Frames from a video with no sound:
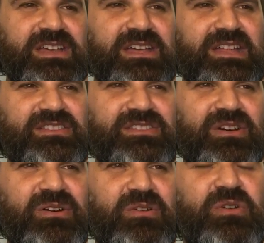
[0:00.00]
And
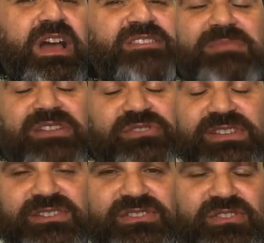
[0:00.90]
so, or it has a major
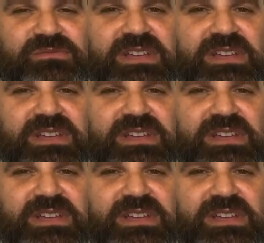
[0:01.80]
sixth, excuse me,